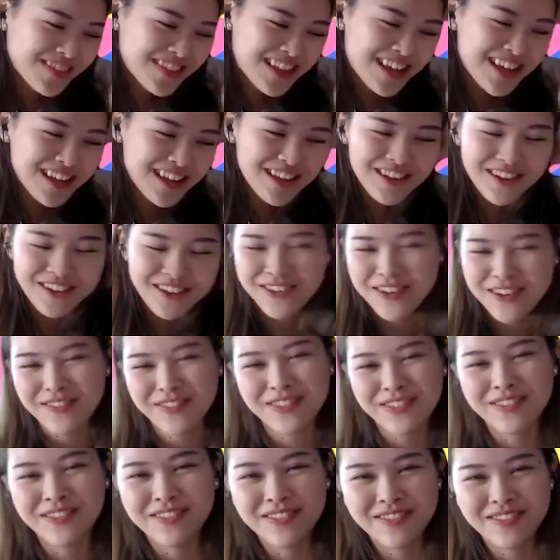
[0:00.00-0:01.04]
then you have
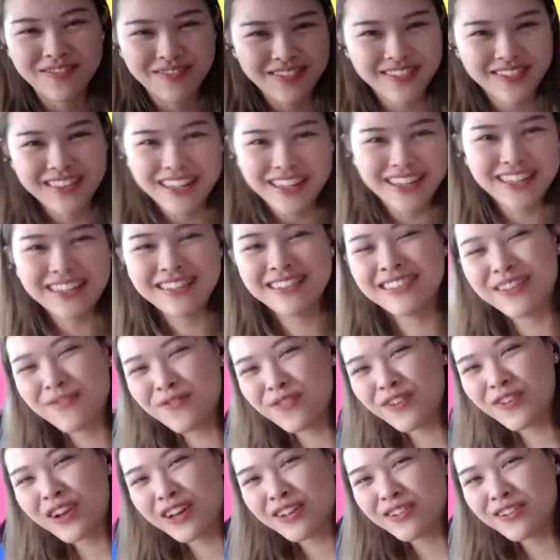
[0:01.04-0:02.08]
to,
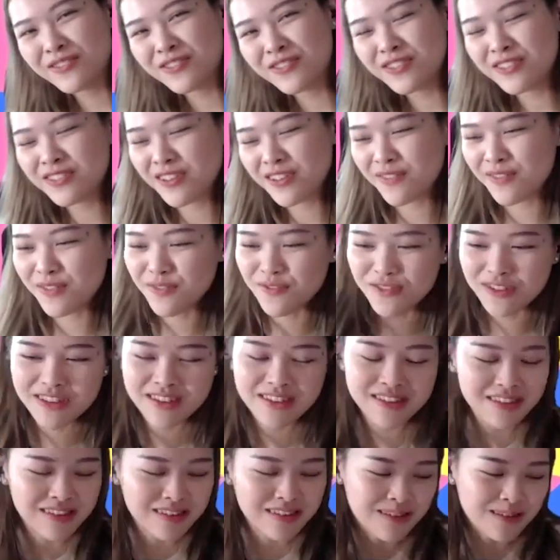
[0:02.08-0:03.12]
different countries have different
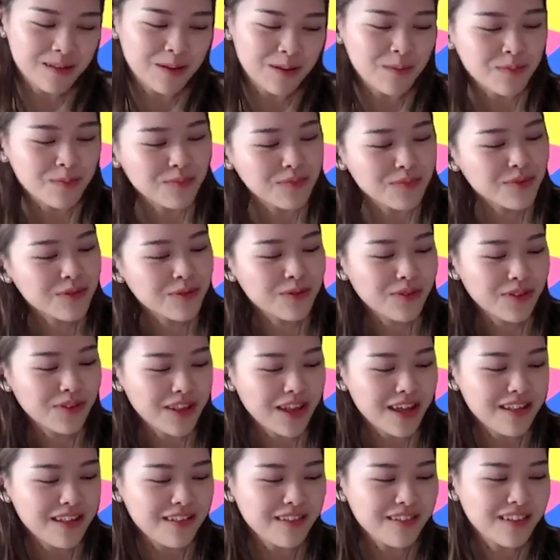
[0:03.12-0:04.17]
systems. So
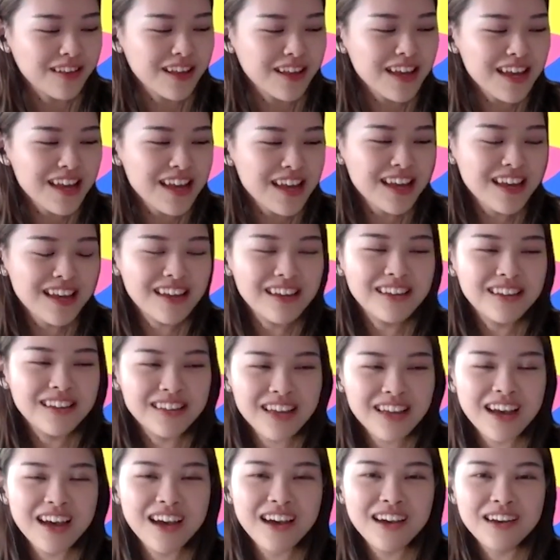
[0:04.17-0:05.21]
then,
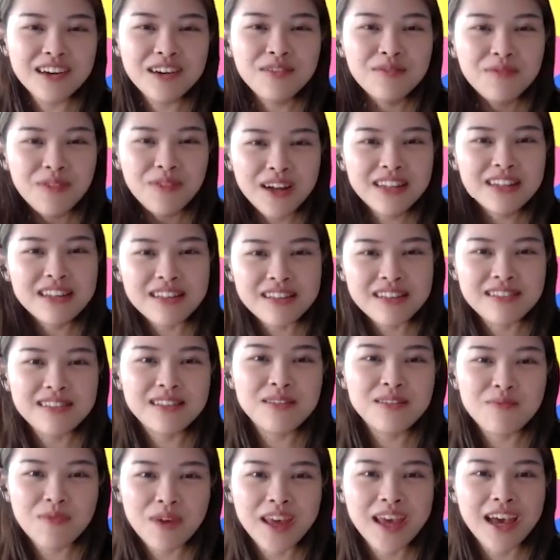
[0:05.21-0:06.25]
yeah, one
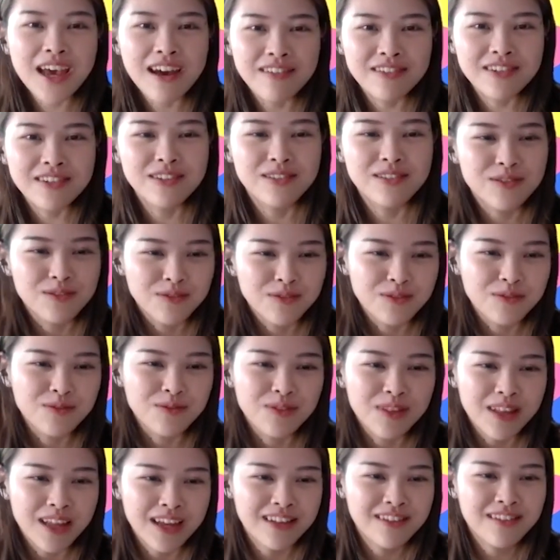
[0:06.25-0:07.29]
easy way out is to do
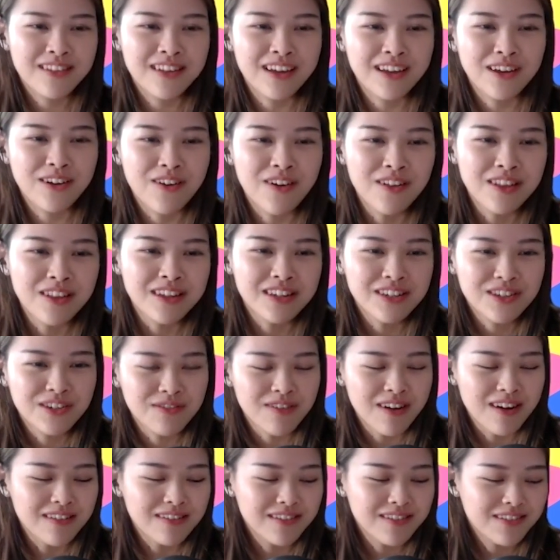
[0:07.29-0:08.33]
that college
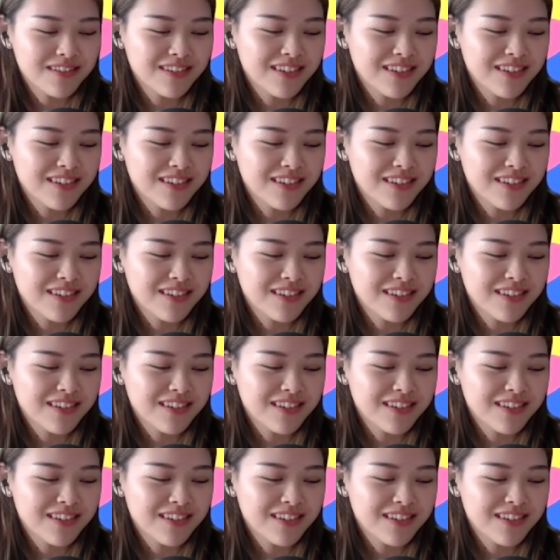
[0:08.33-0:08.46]
route.